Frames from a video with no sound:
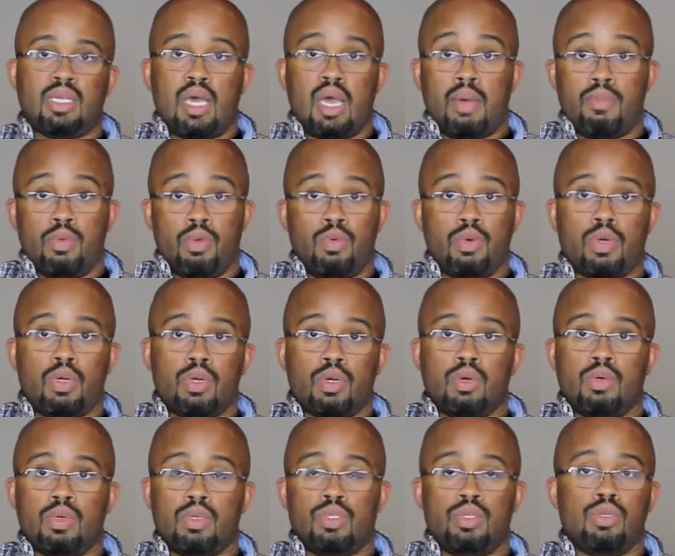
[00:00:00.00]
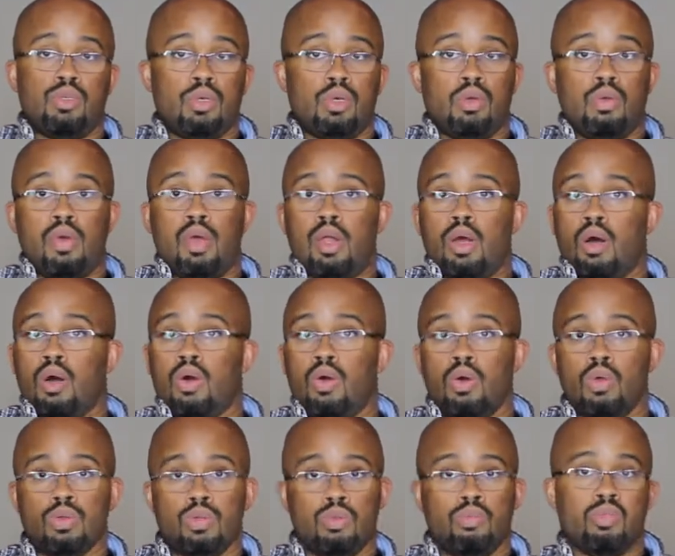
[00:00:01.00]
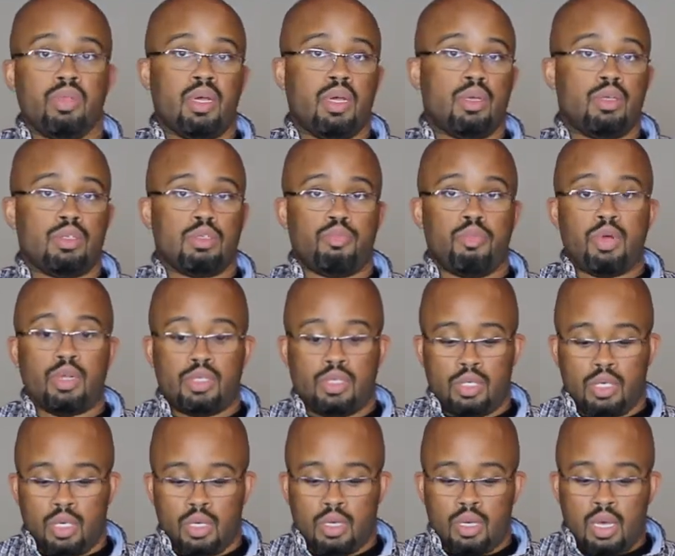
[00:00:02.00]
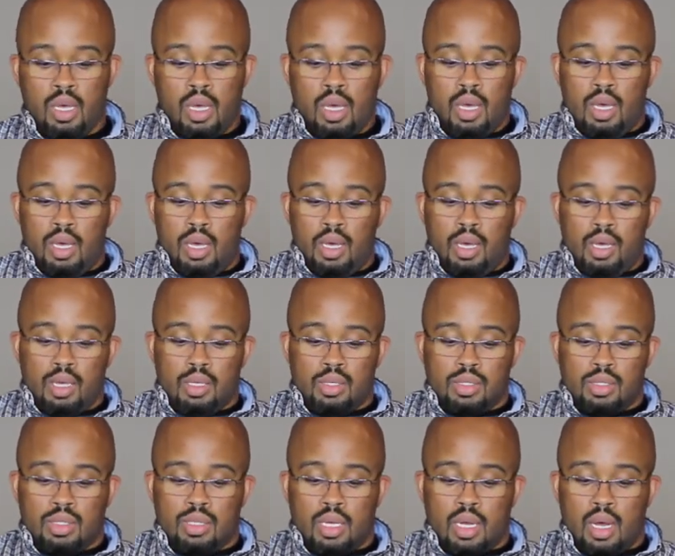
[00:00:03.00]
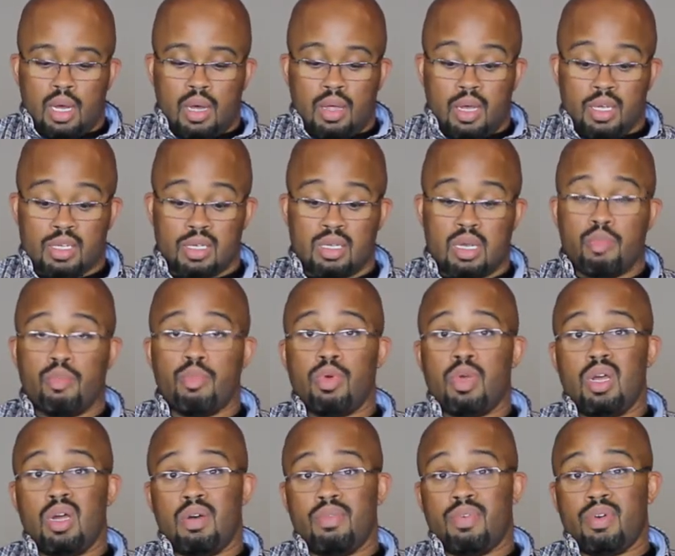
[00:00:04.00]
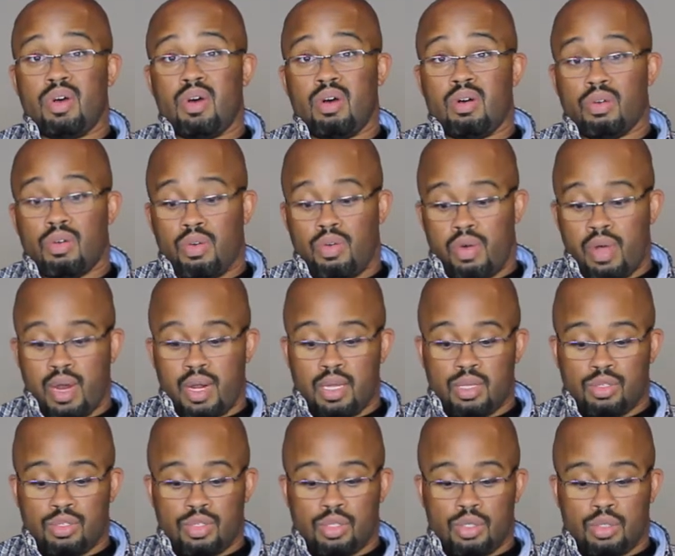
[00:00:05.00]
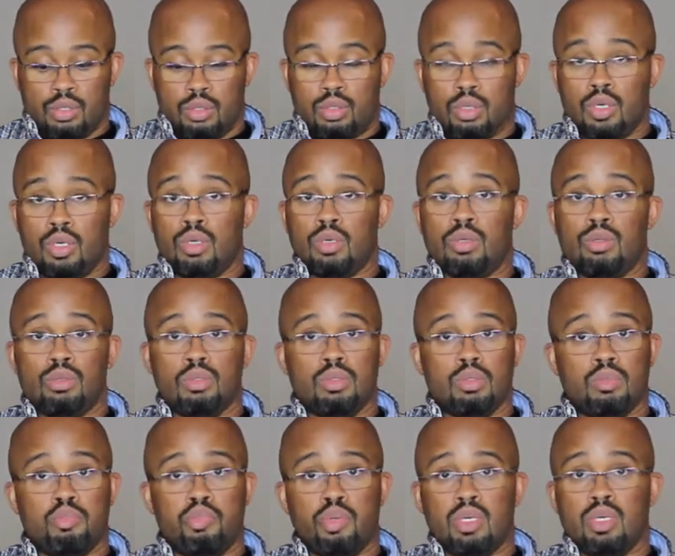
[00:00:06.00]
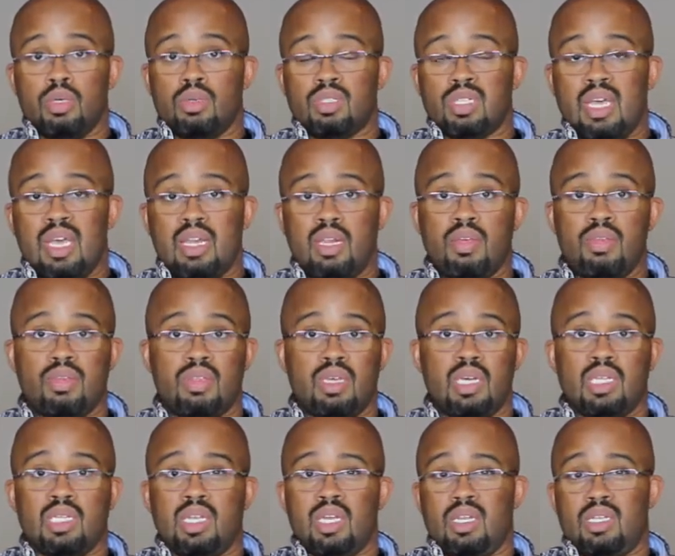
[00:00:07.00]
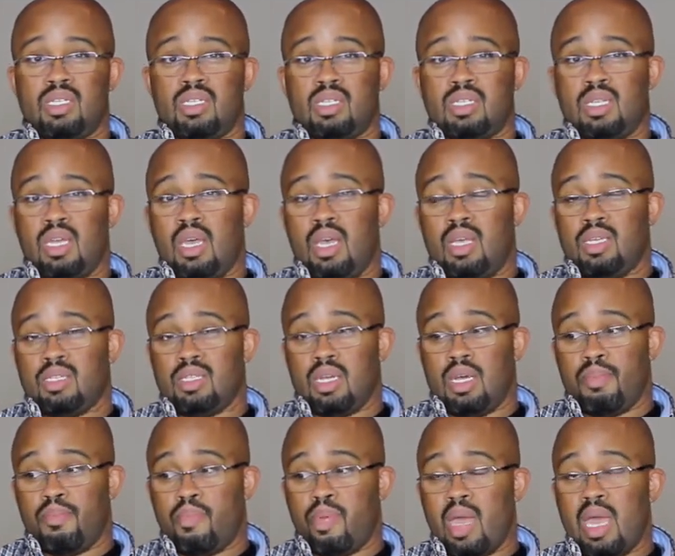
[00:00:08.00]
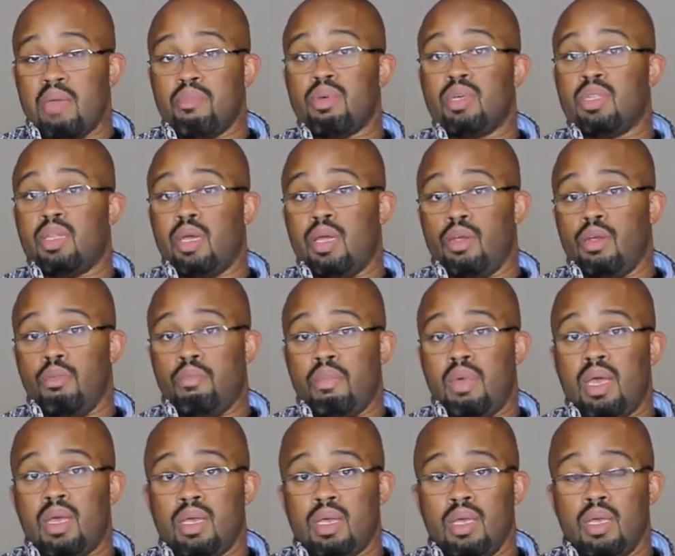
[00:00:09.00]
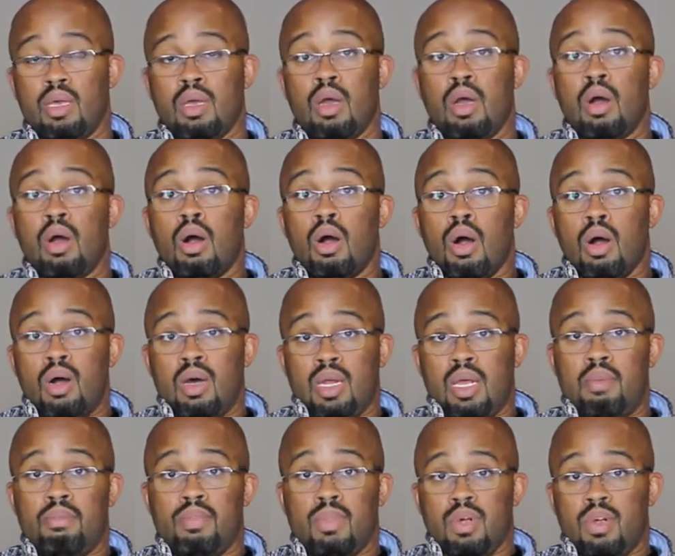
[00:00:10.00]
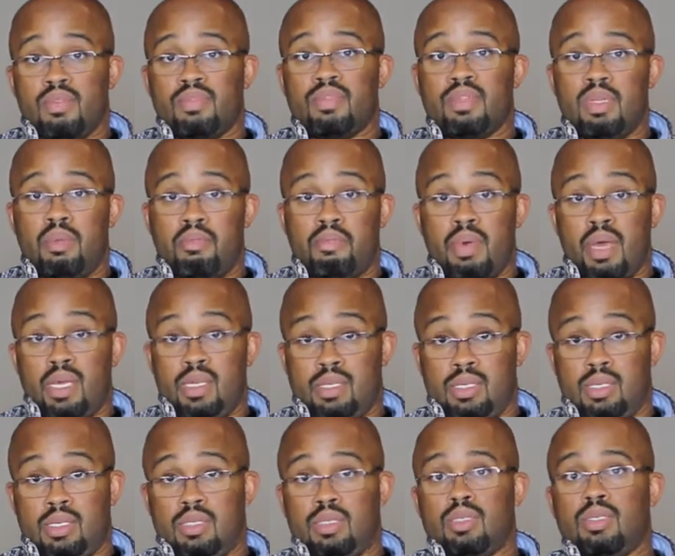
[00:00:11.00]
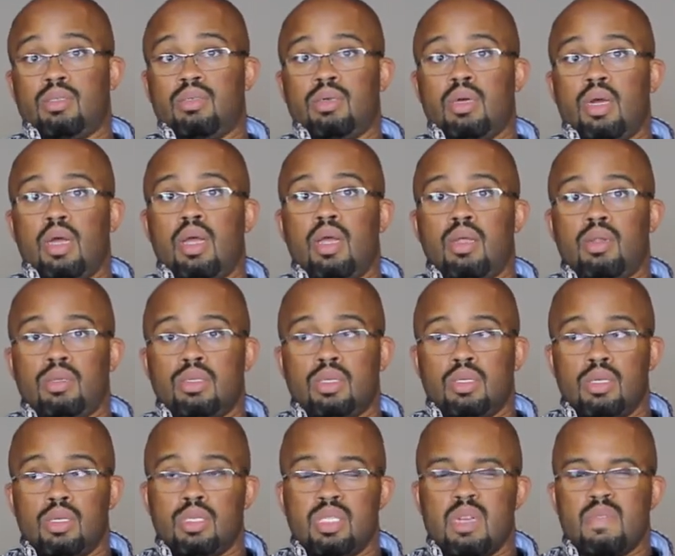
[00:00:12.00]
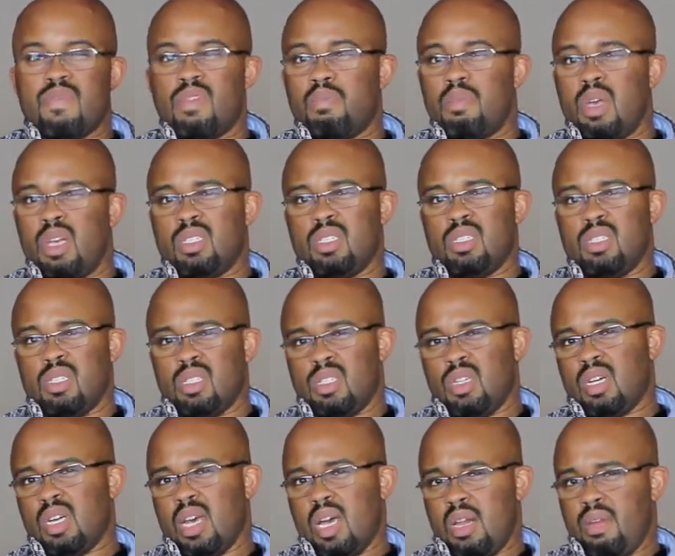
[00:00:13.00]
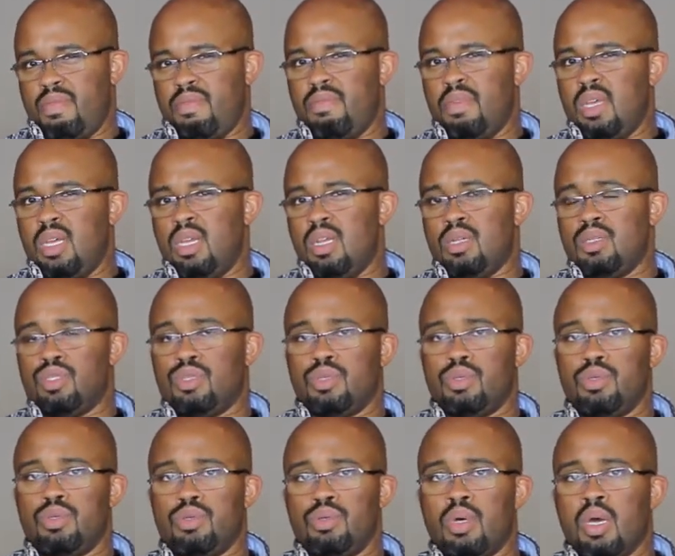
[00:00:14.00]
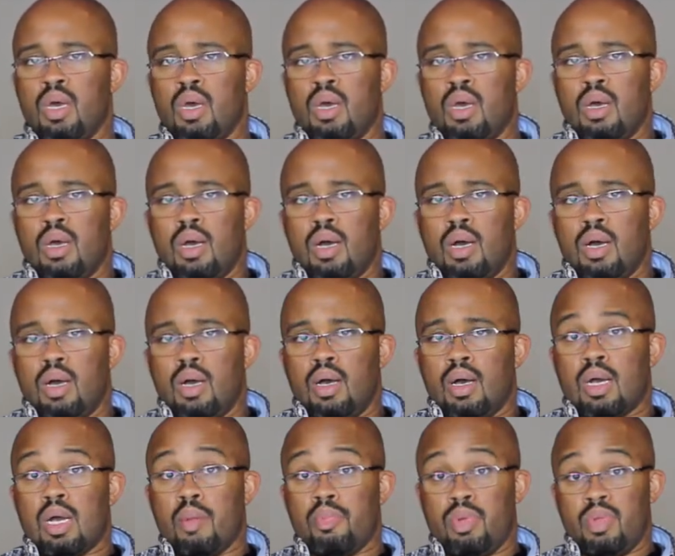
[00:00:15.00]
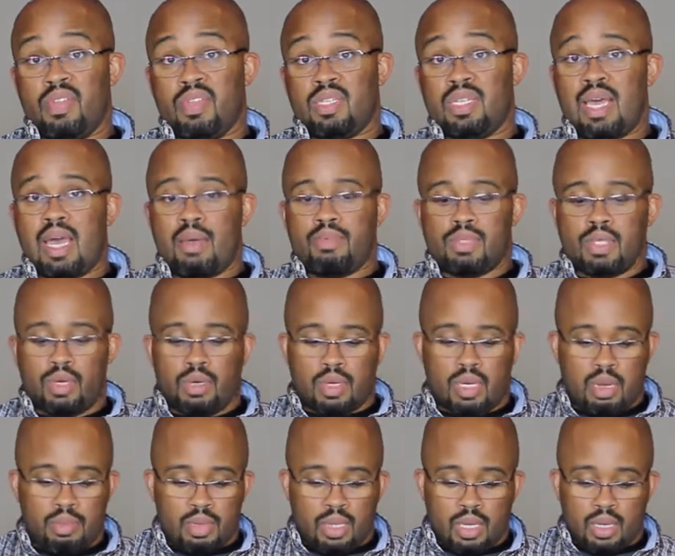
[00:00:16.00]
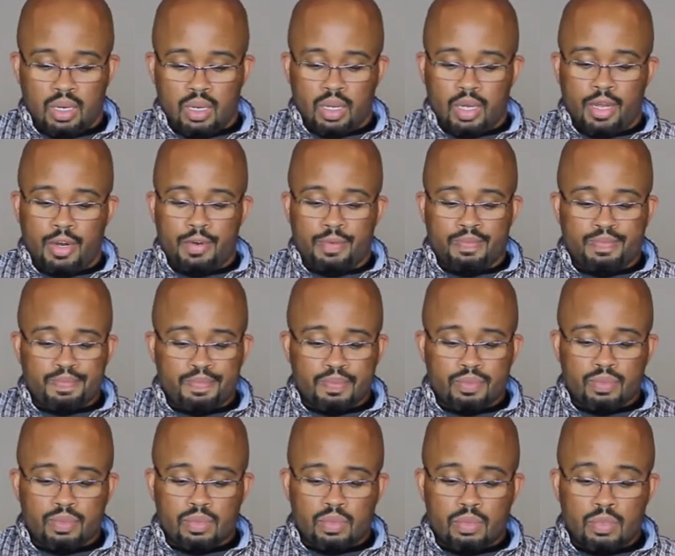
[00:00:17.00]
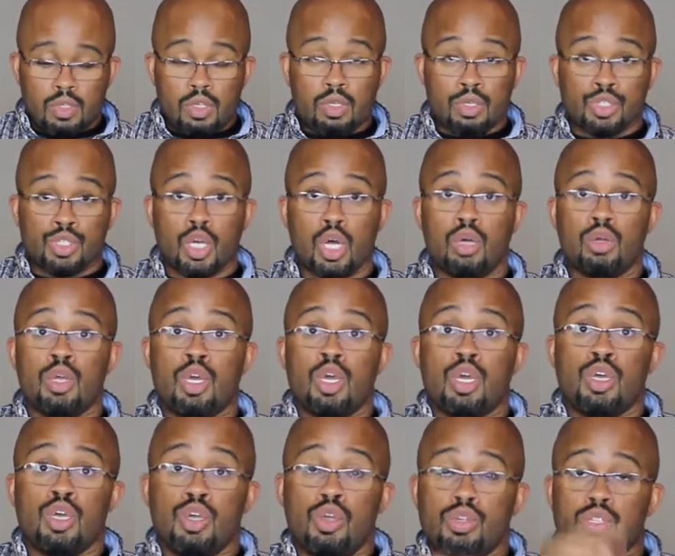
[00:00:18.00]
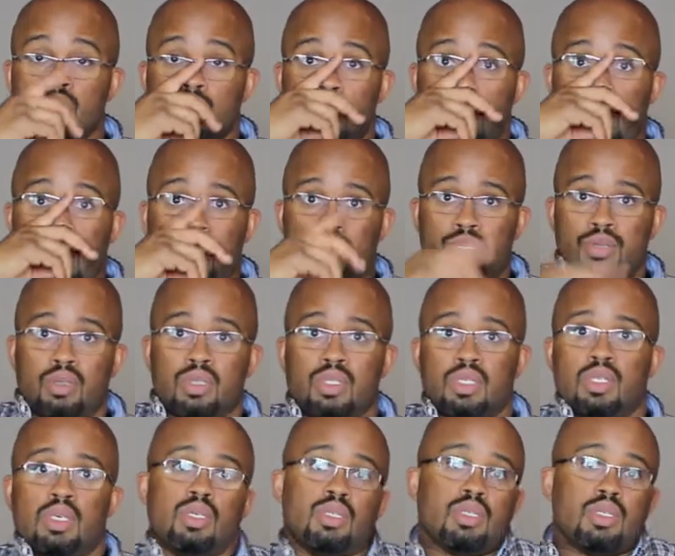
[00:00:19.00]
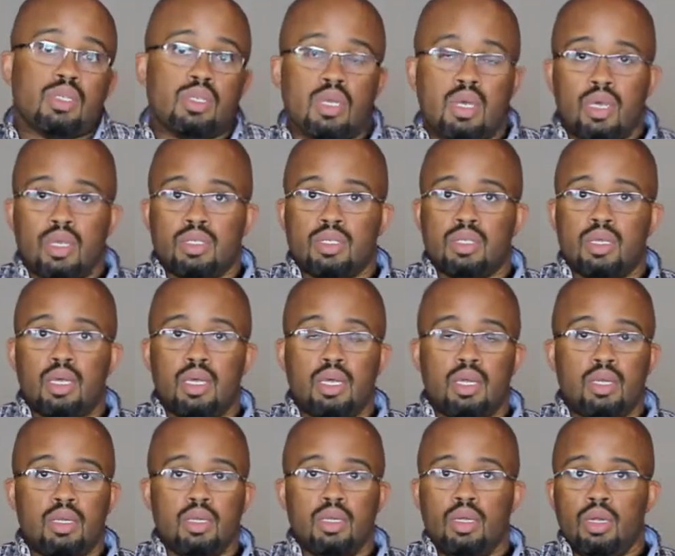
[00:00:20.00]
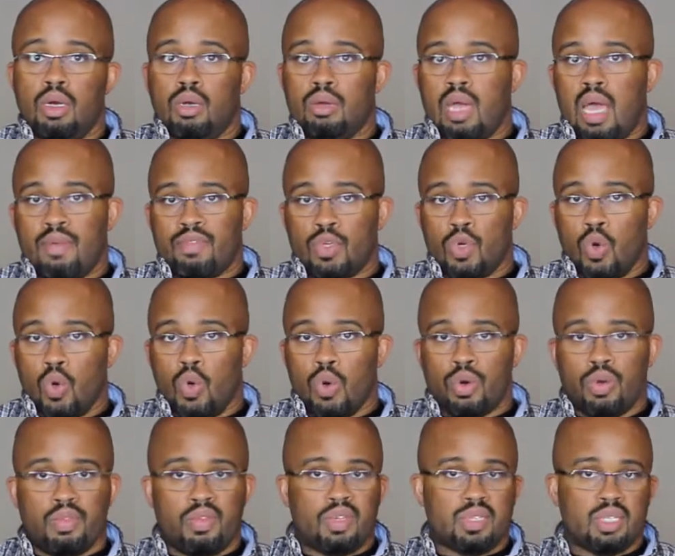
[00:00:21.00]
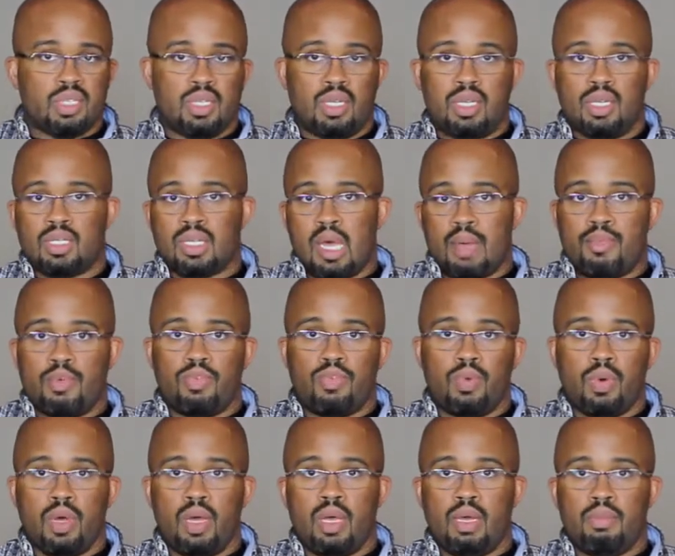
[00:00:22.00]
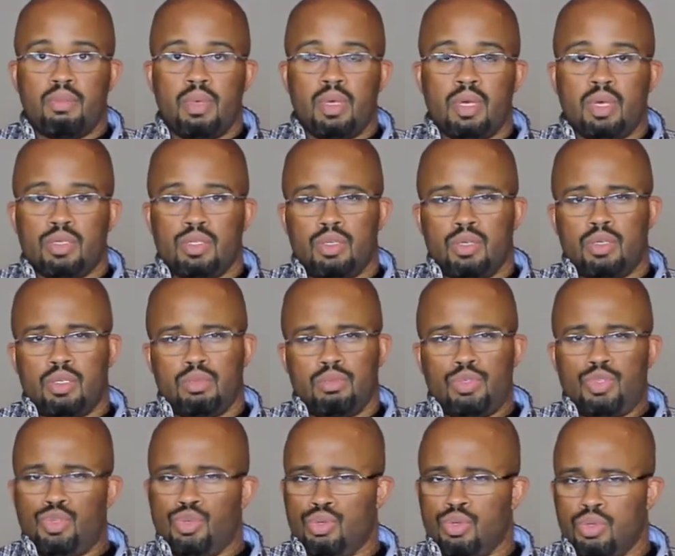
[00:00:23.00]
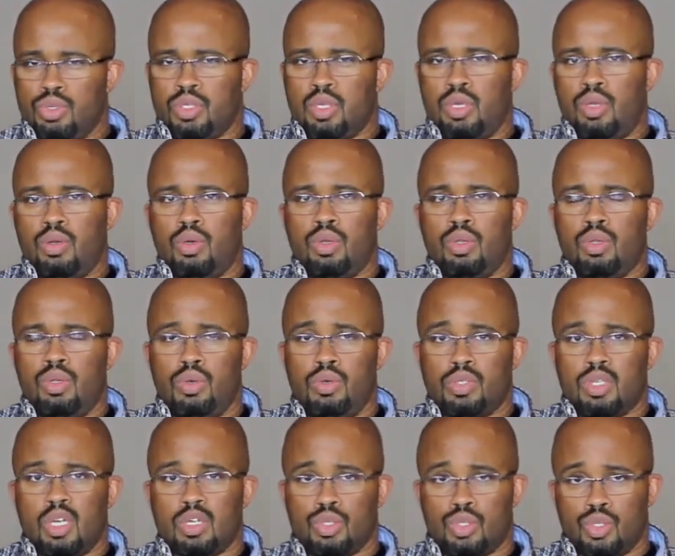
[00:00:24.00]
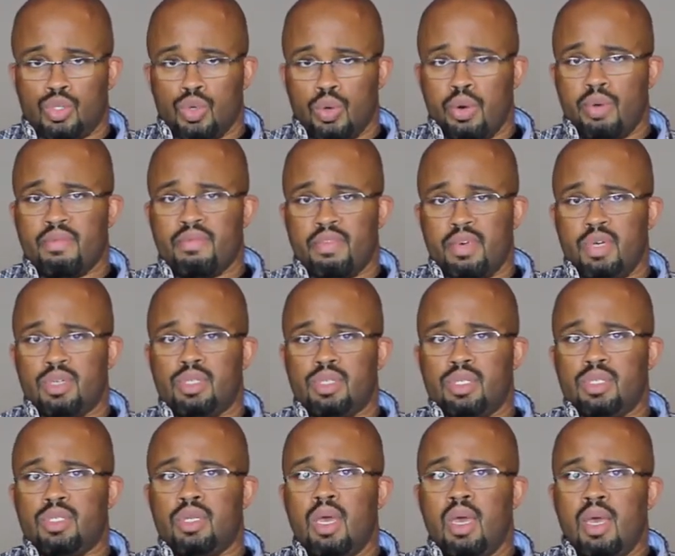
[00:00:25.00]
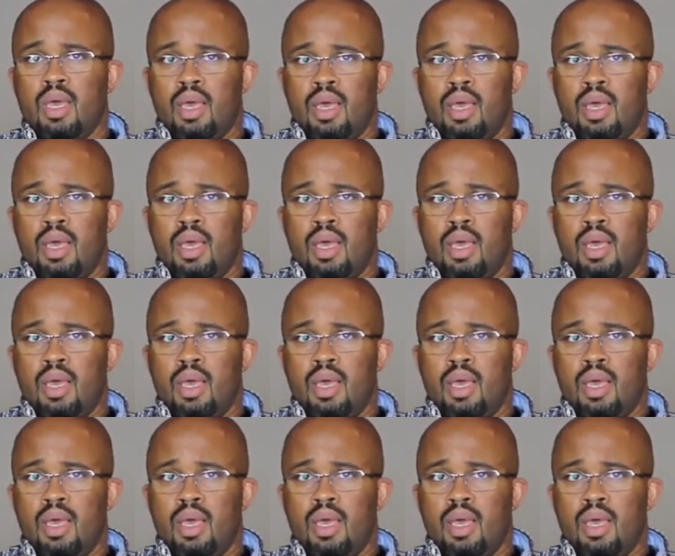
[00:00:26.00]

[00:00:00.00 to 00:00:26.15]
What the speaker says: tab you want to go into to create a whole new blank spreadsheet is a summary of all credits, loans, bills, anything that is a payment that you're making on a monthly basis, all right? So this information is going to kind of feed into a couple of the tabs that are coming in later. So usually what I do is this, you don't have to order this in any type of way because there's some tools that you can use, a sort function